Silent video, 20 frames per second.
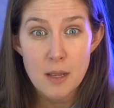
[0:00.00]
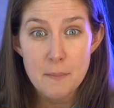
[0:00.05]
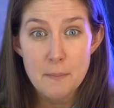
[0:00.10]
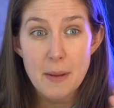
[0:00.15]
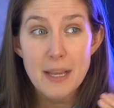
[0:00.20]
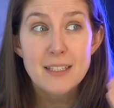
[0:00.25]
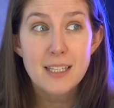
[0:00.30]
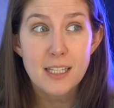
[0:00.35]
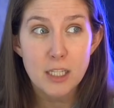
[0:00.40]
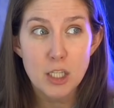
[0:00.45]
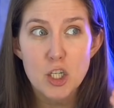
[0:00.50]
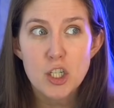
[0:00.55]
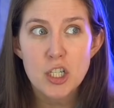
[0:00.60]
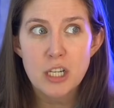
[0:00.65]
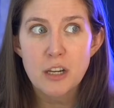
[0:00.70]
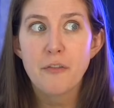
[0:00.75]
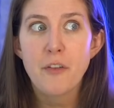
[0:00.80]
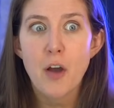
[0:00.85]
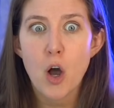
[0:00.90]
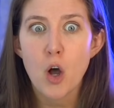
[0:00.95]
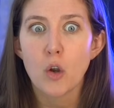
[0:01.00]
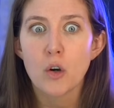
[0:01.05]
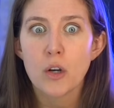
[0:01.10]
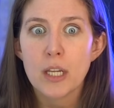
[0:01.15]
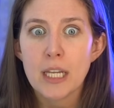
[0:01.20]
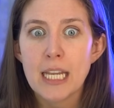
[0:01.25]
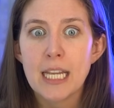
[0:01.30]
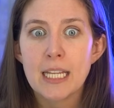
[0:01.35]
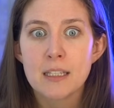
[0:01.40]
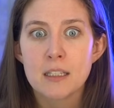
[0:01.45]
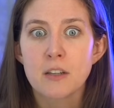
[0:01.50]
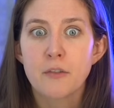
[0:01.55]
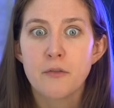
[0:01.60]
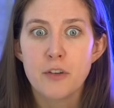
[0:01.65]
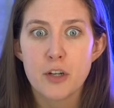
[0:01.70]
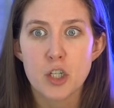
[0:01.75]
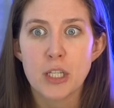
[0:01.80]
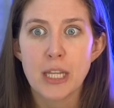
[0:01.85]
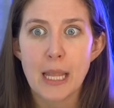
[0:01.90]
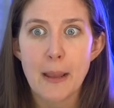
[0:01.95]
Basically, she felt he had
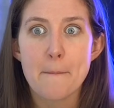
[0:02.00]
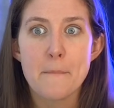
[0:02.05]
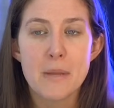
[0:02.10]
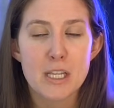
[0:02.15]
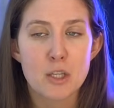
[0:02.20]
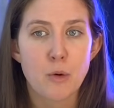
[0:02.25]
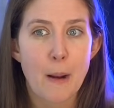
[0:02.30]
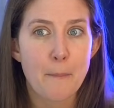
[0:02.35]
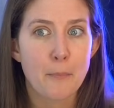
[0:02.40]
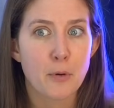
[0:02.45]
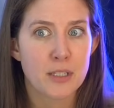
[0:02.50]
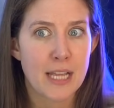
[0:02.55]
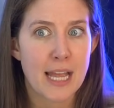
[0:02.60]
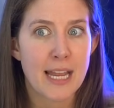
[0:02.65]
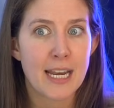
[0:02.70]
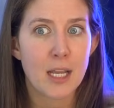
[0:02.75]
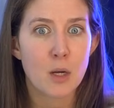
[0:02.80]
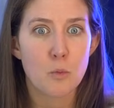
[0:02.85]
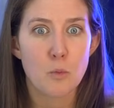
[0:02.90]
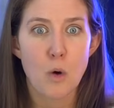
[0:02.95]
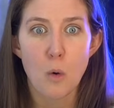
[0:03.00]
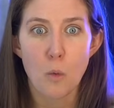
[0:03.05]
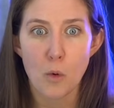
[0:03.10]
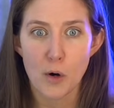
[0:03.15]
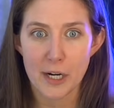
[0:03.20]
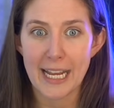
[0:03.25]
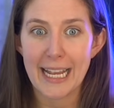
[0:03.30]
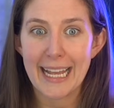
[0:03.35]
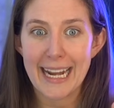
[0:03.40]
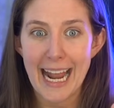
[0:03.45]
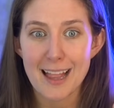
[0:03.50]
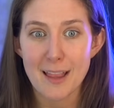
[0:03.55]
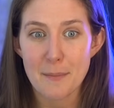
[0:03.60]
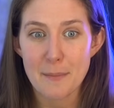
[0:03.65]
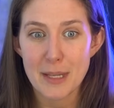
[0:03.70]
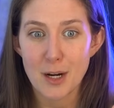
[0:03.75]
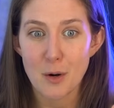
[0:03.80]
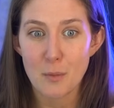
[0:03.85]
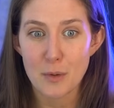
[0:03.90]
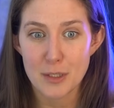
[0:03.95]
sufficiently misrepresented what working at
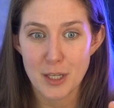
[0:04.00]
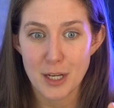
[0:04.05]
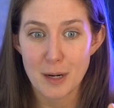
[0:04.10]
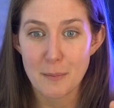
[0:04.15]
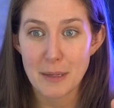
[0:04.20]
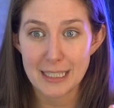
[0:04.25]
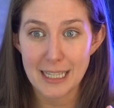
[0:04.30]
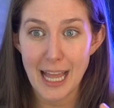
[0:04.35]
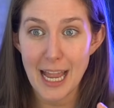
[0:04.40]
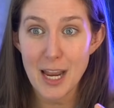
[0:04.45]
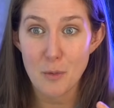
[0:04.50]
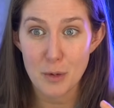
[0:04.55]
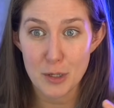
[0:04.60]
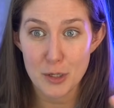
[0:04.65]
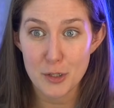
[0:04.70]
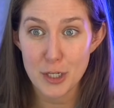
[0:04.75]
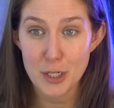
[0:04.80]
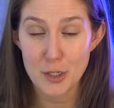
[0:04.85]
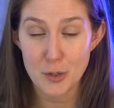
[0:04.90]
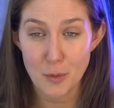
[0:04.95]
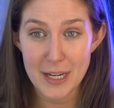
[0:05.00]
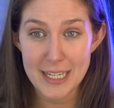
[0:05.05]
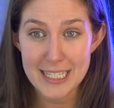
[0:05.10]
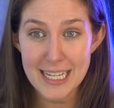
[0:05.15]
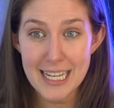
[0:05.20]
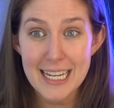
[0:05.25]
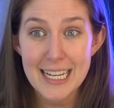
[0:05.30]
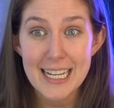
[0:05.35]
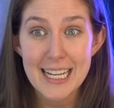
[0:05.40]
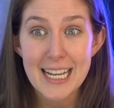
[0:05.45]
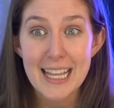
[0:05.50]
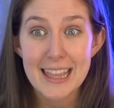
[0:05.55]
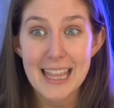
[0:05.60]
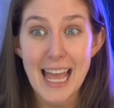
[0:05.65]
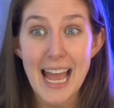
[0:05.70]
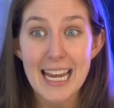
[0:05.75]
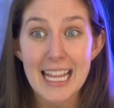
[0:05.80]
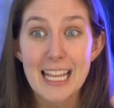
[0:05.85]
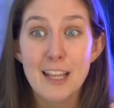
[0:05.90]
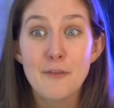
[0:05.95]
Alameda was going to be like when she joined it,
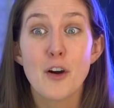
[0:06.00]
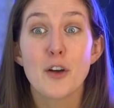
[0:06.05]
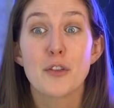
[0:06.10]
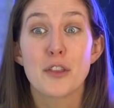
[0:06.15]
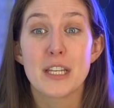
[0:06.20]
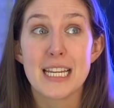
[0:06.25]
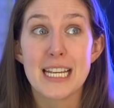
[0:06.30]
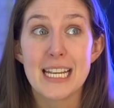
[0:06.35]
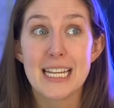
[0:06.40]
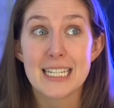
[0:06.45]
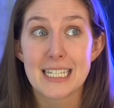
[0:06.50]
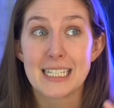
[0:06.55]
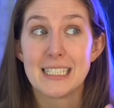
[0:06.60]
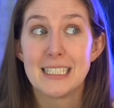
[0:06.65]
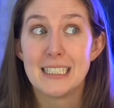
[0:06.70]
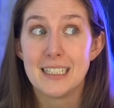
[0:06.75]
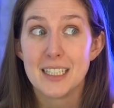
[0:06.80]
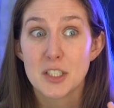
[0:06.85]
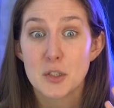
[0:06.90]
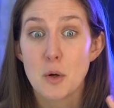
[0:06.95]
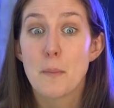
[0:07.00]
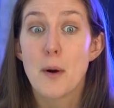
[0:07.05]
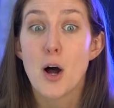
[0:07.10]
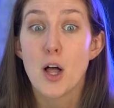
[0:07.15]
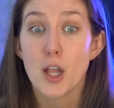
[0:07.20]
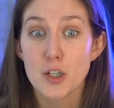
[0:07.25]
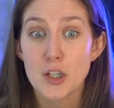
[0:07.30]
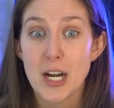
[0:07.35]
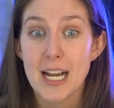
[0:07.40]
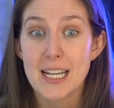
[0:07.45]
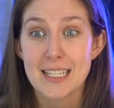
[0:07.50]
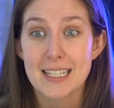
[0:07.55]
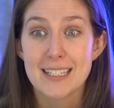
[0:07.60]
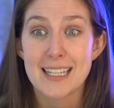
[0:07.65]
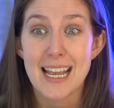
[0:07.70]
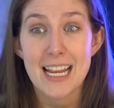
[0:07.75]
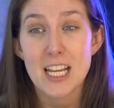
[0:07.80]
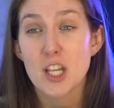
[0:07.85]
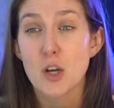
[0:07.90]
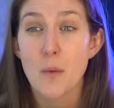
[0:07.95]
that he felt the need to apologize and
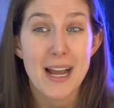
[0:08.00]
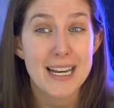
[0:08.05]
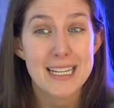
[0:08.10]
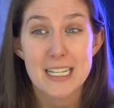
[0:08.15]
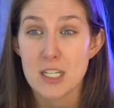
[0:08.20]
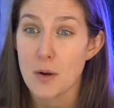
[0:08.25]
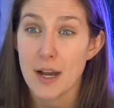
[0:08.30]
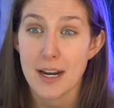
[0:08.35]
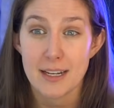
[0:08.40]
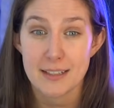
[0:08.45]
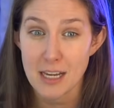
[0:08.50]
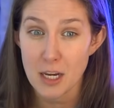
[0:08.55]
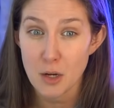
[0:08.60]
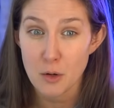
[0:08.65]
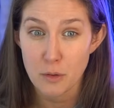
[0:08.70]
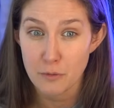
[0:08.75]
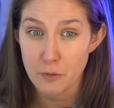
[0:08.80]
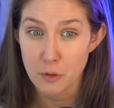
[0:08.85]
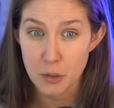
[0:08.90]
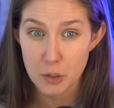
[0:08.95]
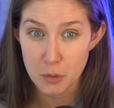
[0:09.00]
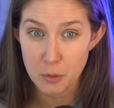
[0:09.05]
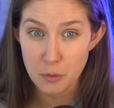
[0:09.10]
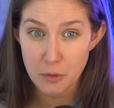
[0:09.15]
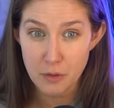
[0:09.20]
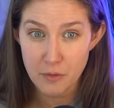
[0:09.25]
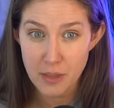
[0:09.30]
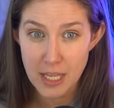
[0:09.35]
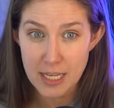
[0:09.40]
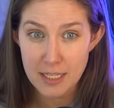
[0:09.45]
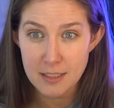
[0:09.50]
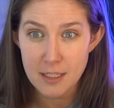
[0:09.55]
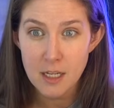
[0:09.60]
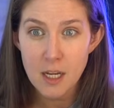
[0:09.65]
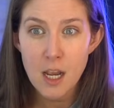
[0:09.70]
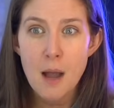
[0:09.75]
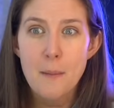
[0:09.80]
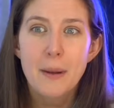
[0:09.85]
say, I didn't know how to tell you the full truth of this.